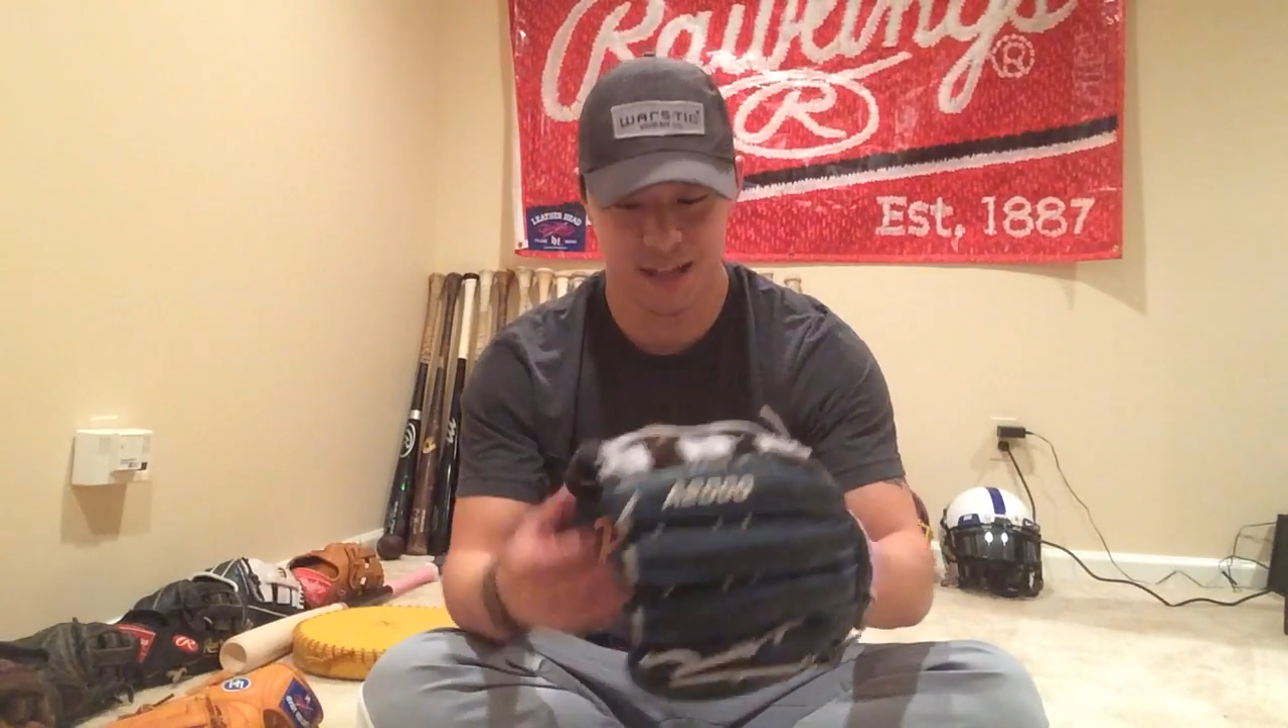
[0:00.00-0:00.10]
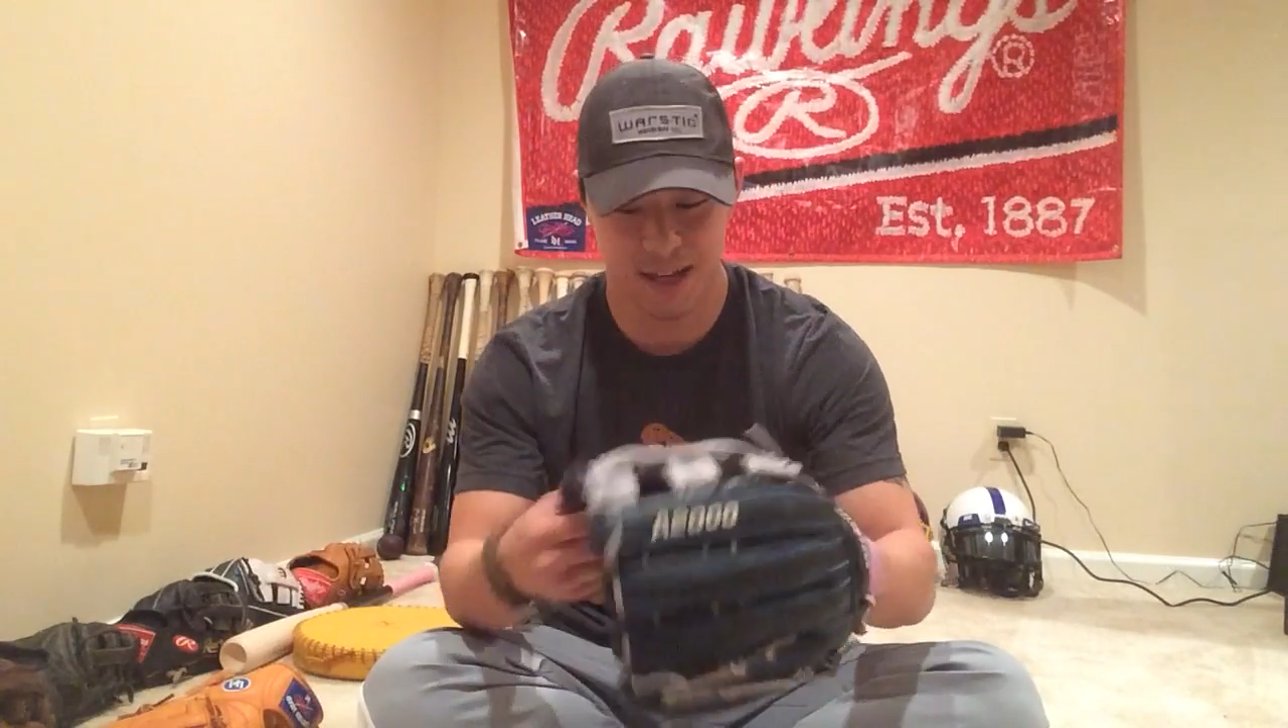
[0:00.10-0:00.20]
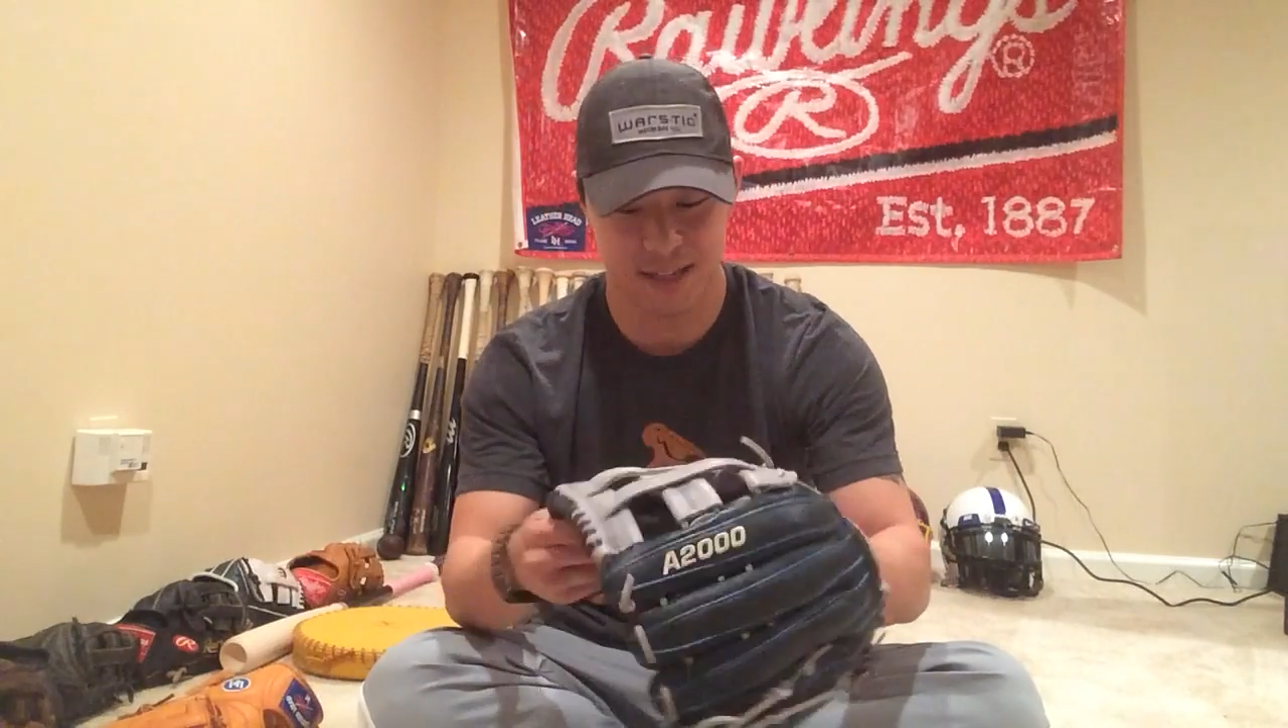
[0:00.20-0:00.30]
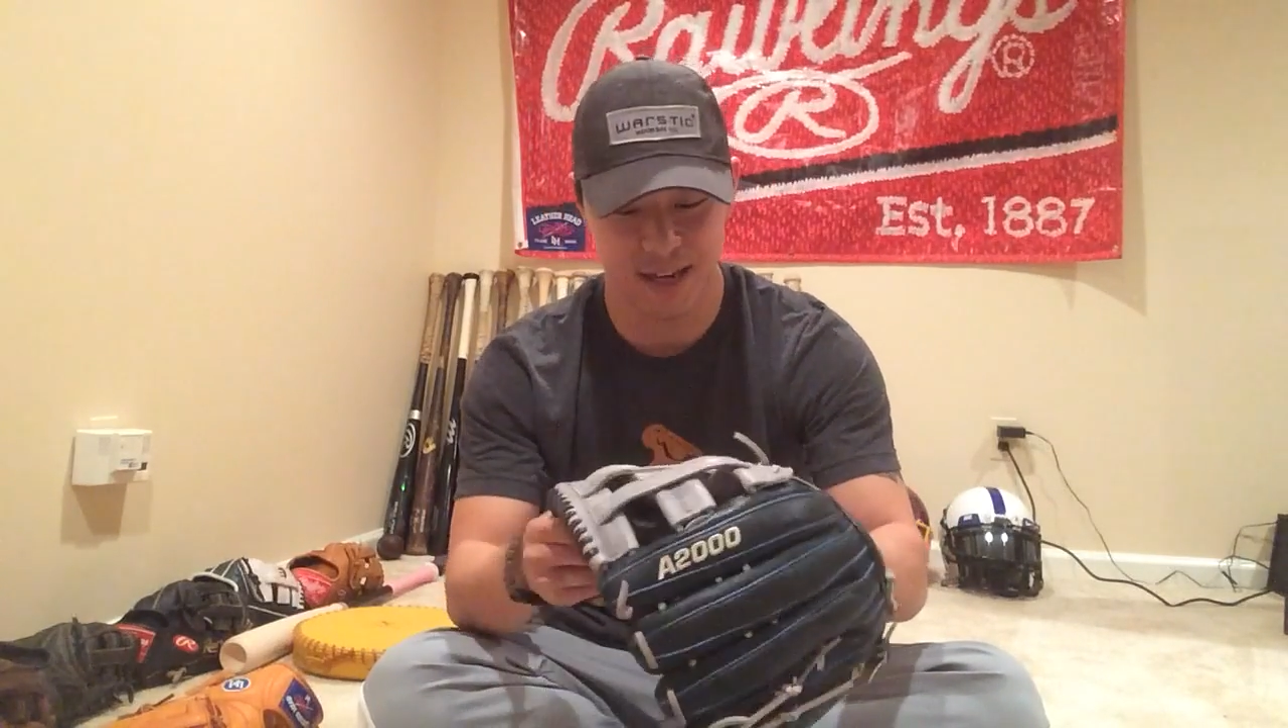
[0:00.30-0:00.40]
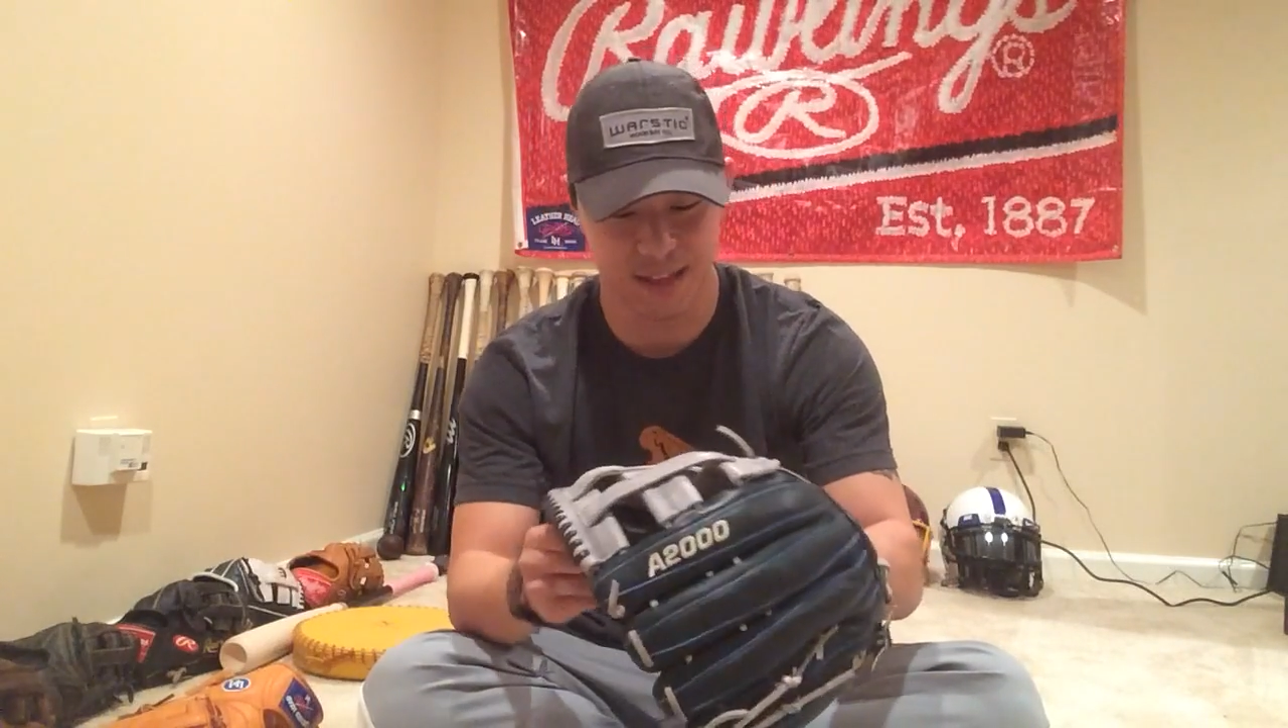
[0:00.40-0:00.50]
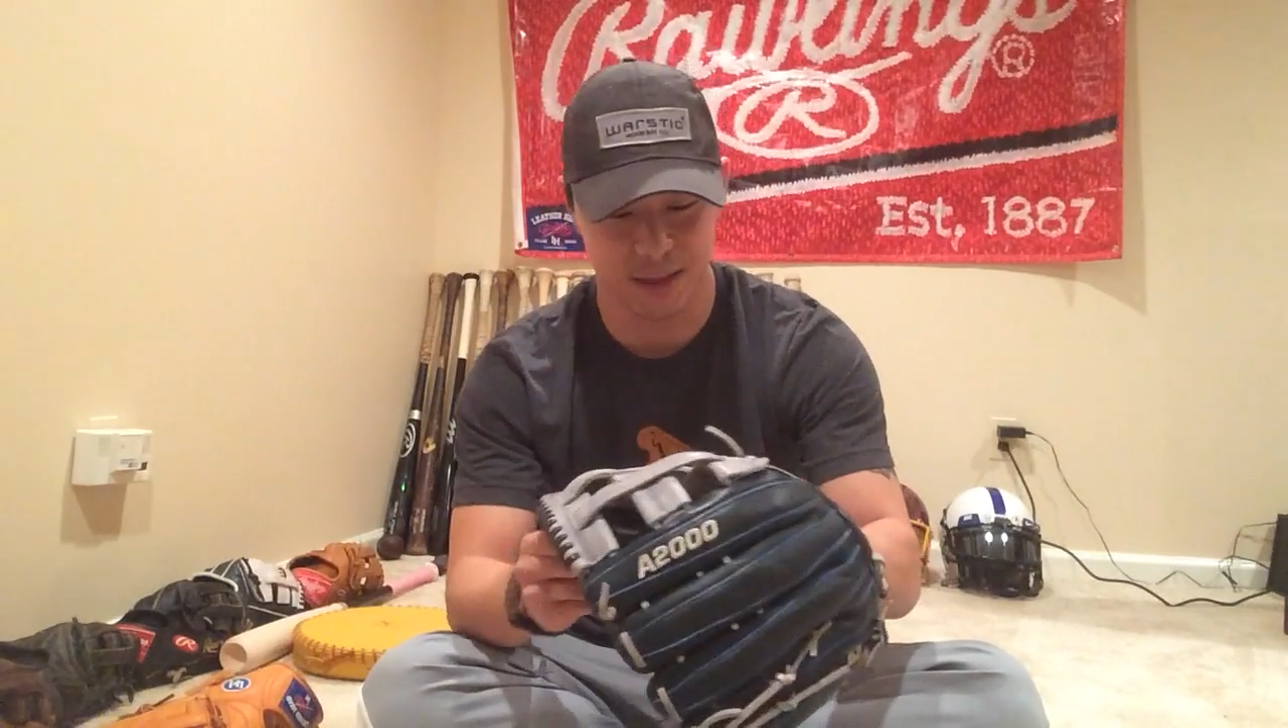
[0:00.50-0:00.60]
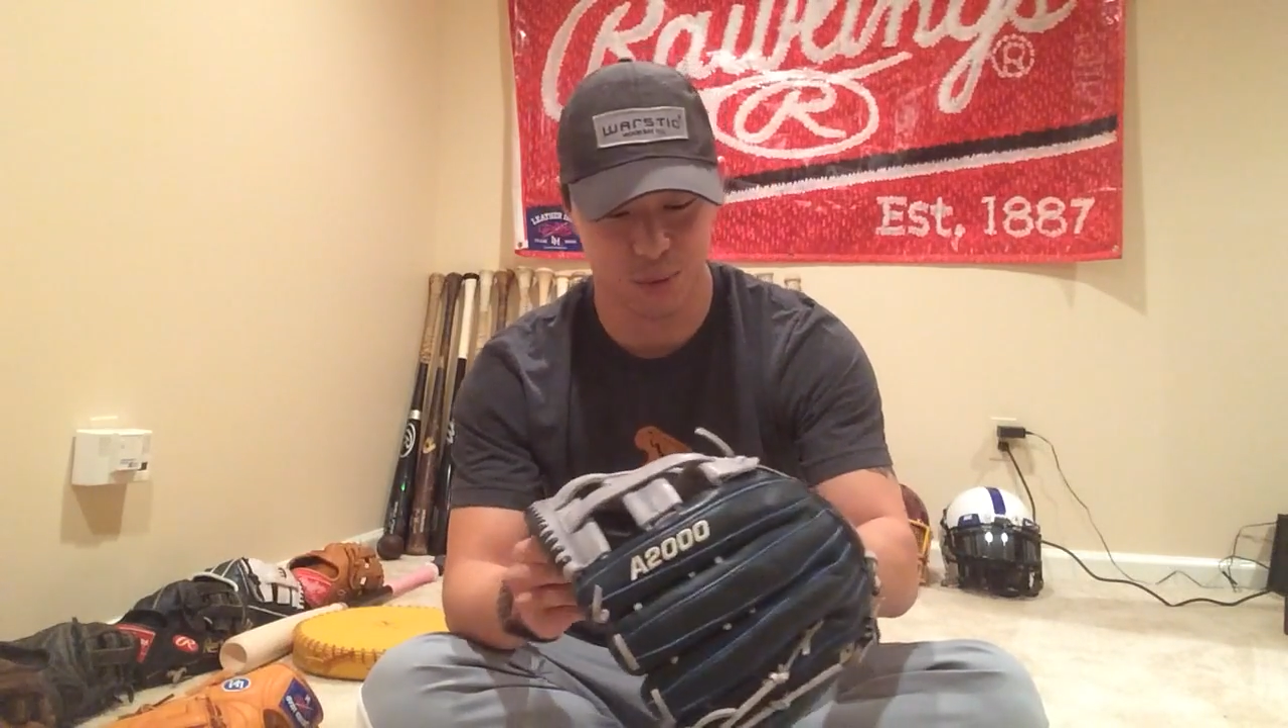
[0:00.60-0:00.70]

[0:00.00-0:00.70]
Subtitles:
It's got that